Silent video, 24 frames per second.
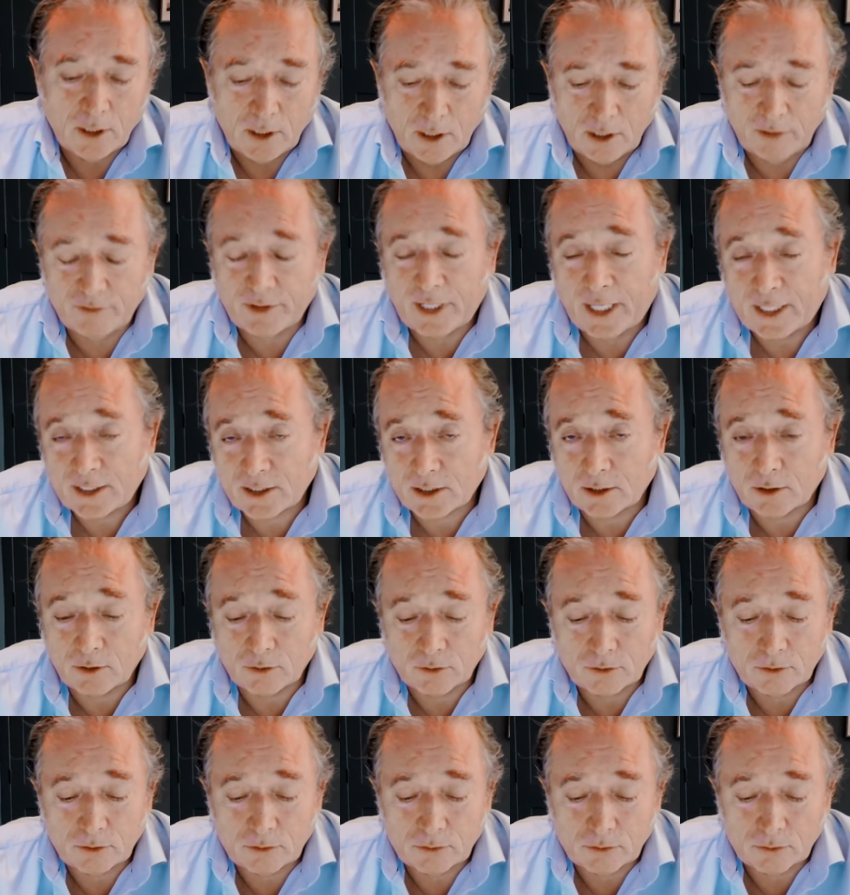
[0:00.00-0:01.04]
If it has to go
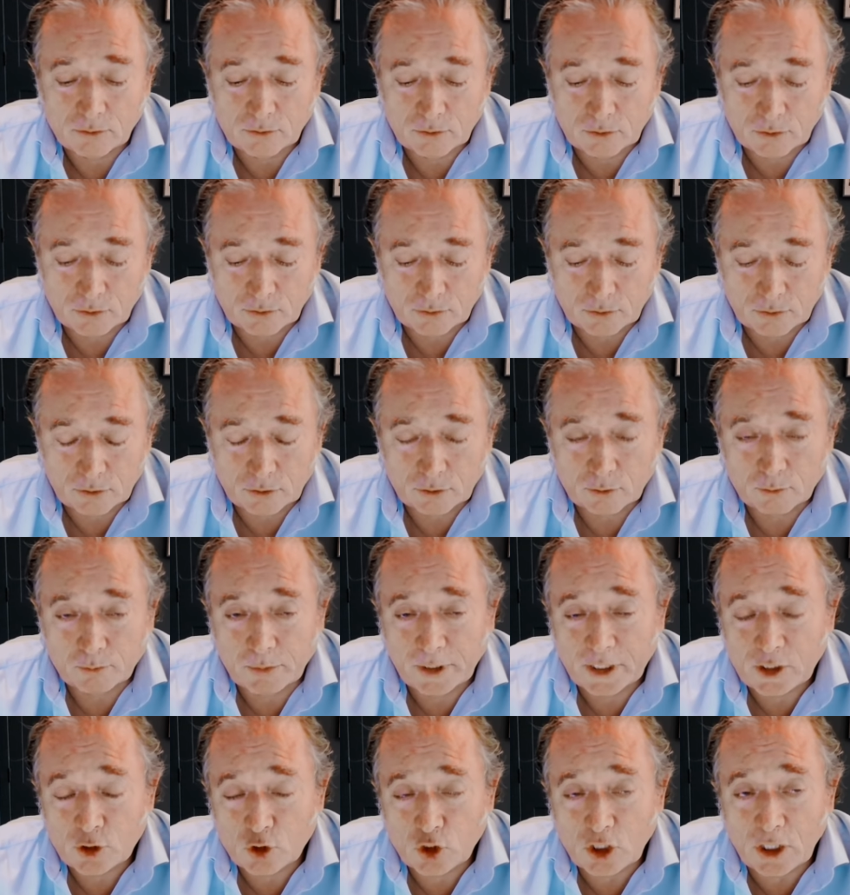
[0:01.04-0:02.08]
to
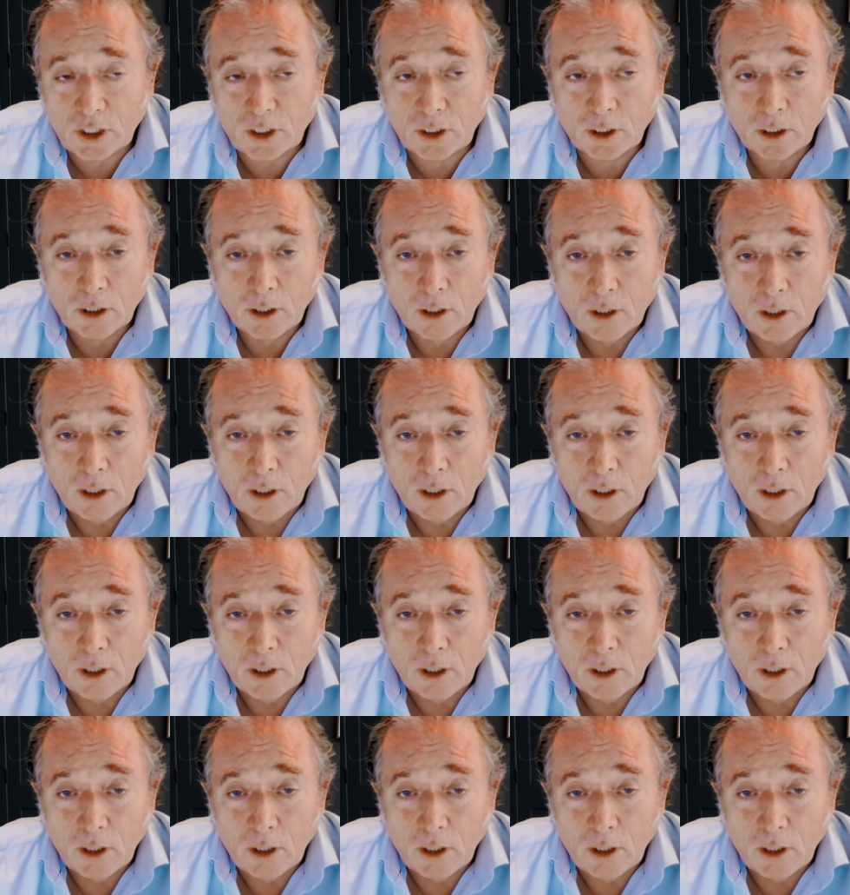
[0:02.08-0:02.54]
Beijing,